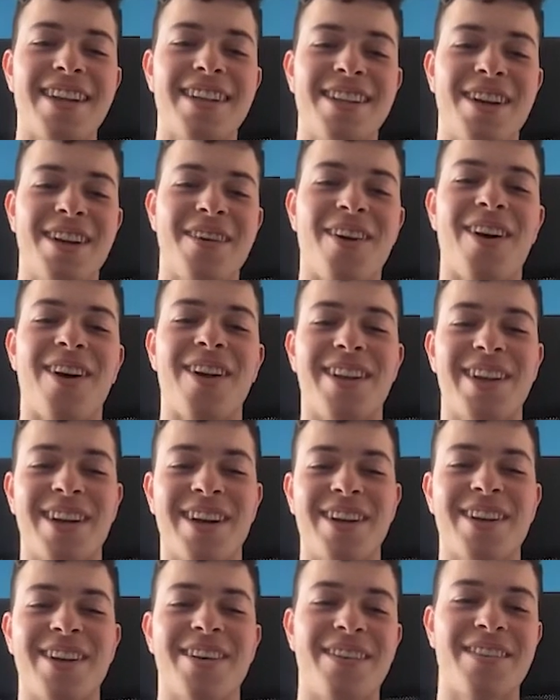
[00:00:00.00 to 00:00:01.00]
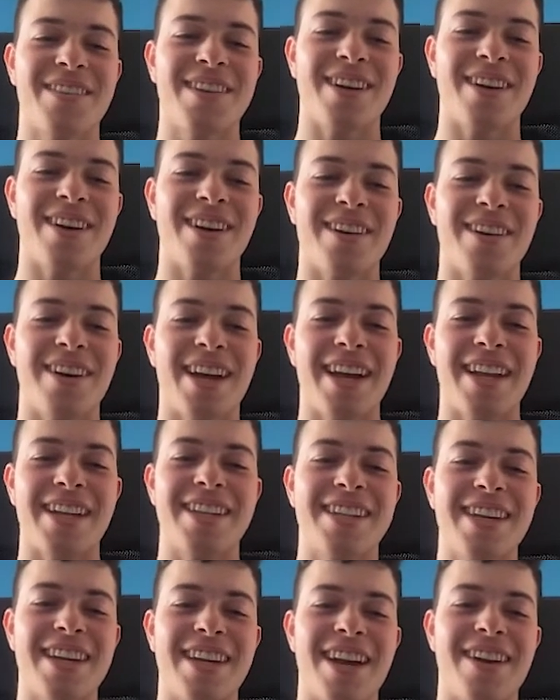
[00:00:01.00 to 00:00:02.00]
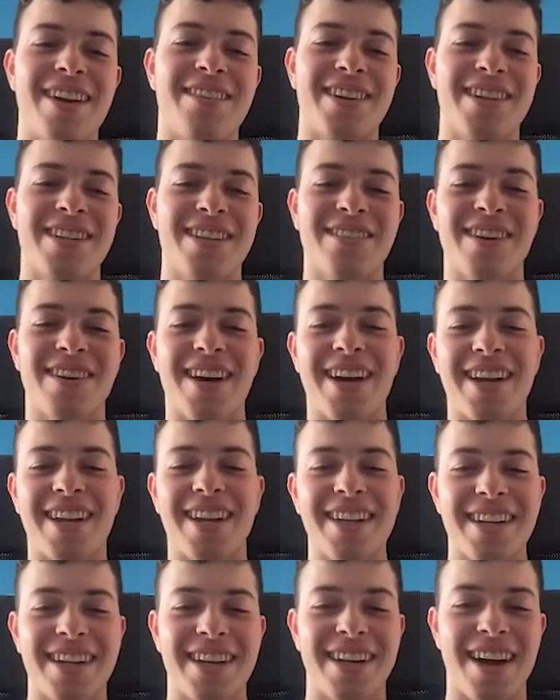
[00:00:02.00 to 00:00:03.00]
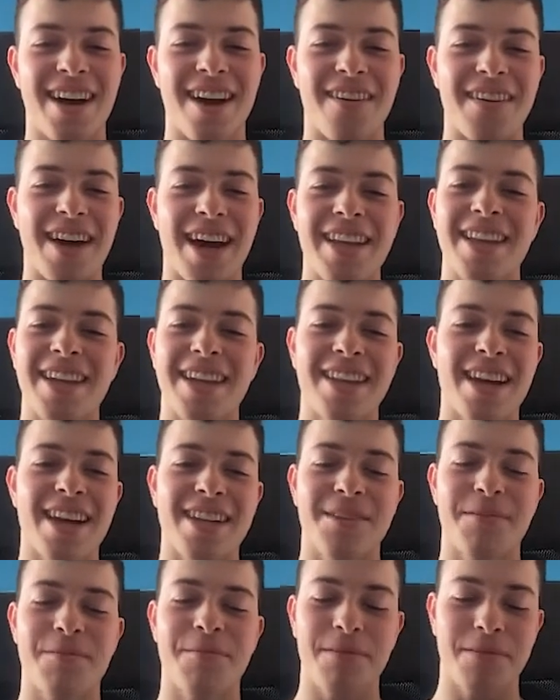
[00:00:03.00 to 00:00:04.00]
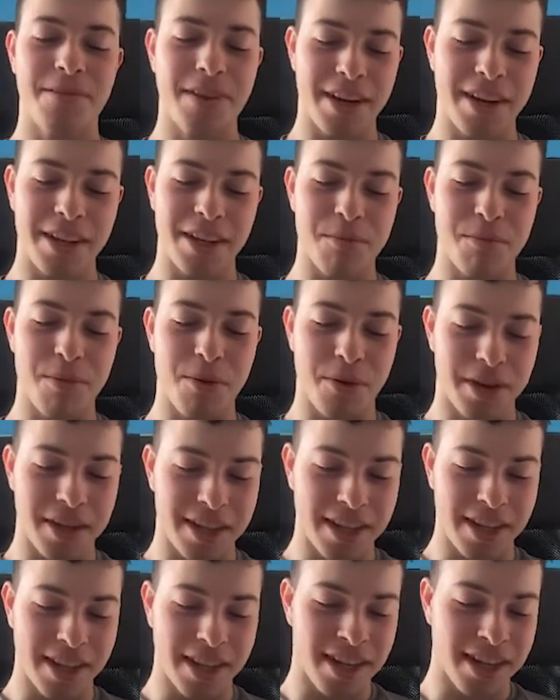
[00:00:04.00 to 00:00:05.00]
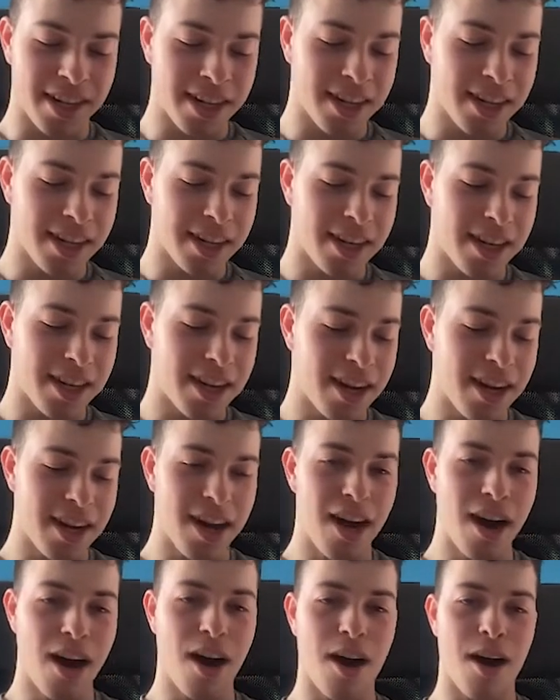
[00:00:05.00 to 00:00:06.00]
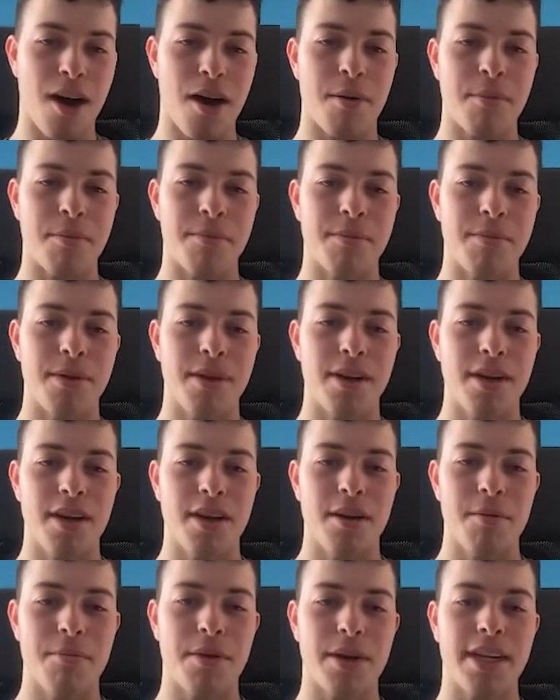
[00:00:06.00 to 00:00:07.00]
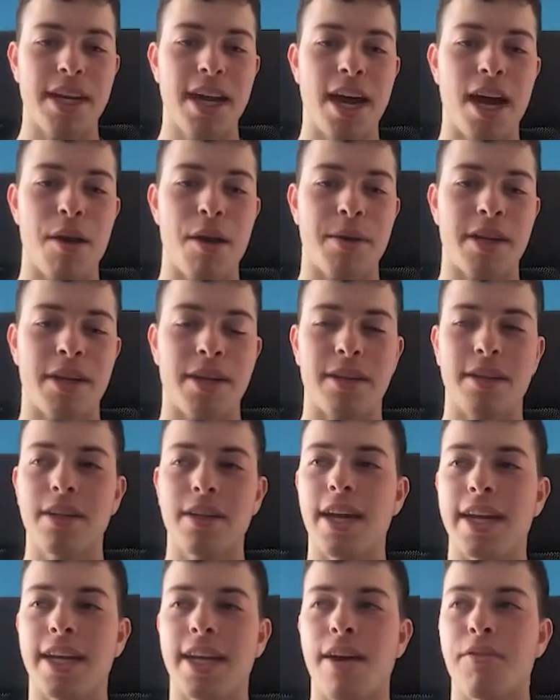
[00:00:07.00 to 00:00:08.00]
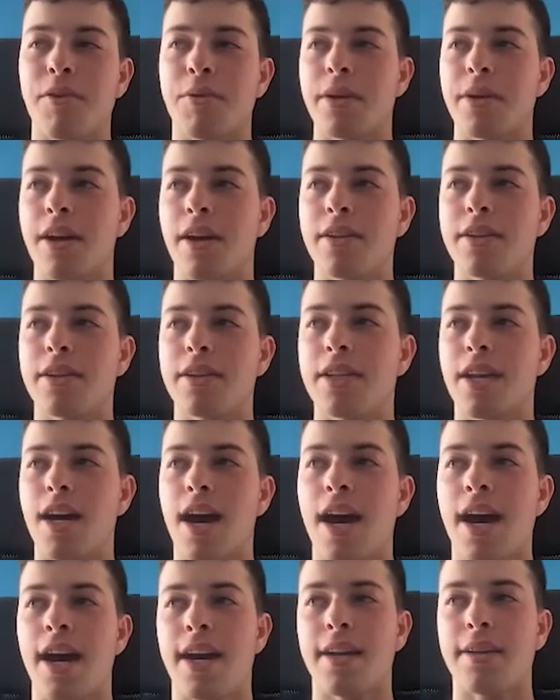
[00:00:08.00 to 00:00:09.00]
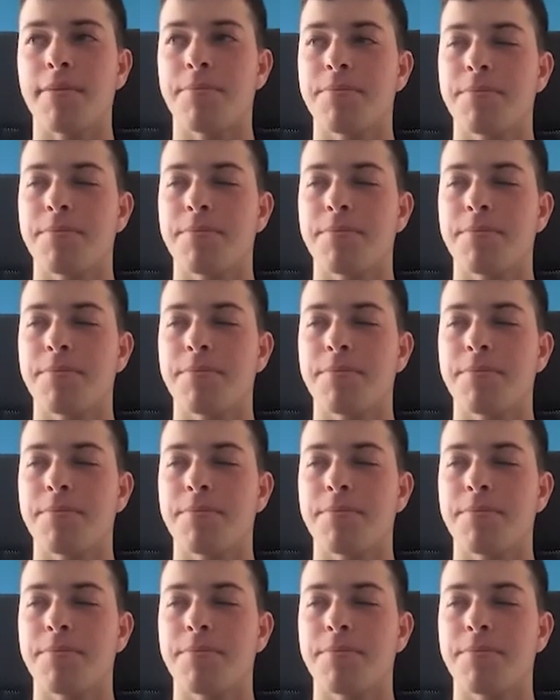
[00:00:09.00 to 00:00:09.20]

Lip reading: to go all in on crypto and stay diversified. I think that's fairly important here. But yeah, I mean, like everyone else, I've